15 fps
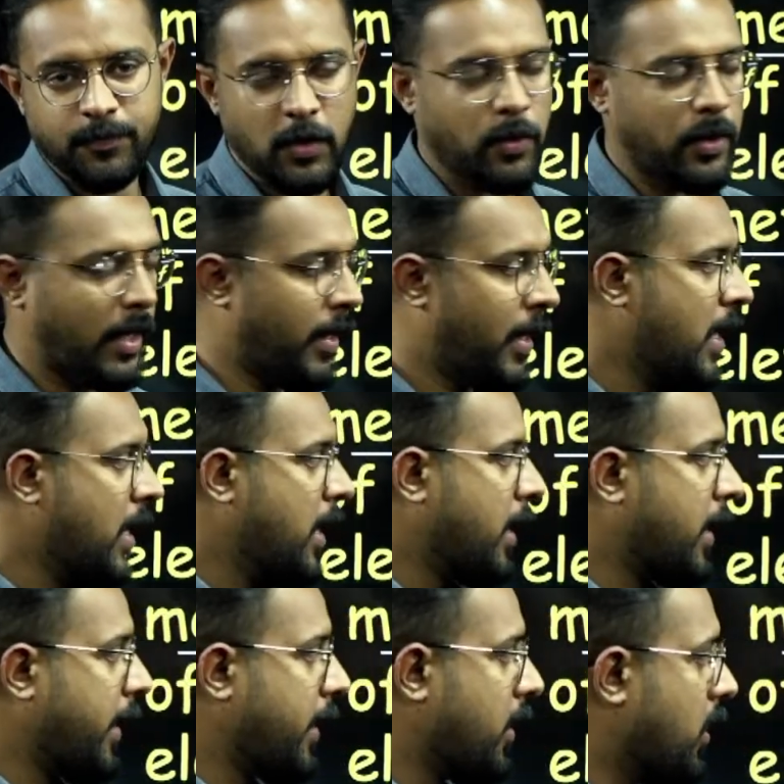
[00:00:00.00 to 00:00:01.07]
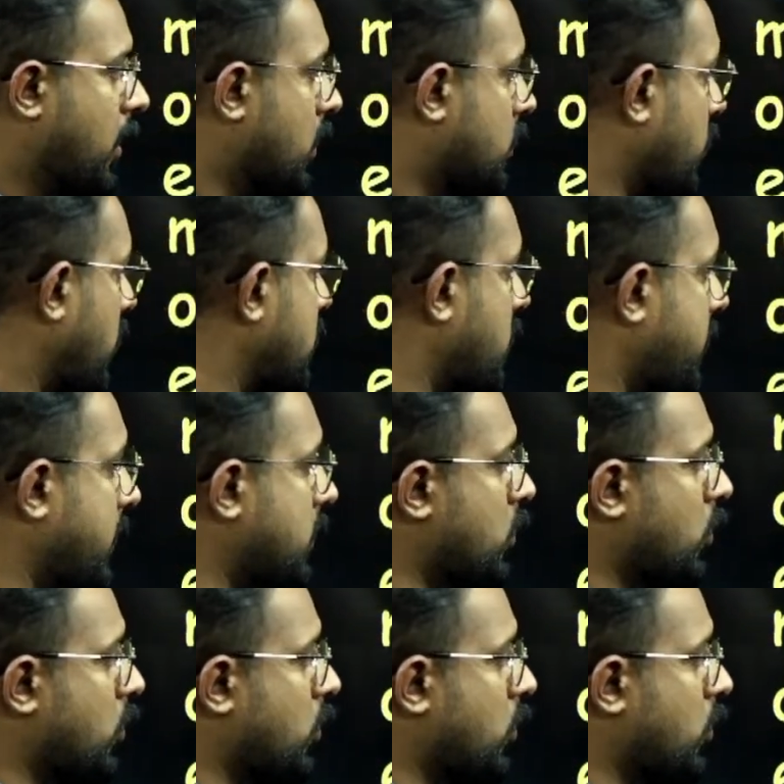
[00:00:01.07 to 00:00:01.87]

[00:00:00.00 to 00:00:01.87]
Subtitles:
Okay, right. So instruments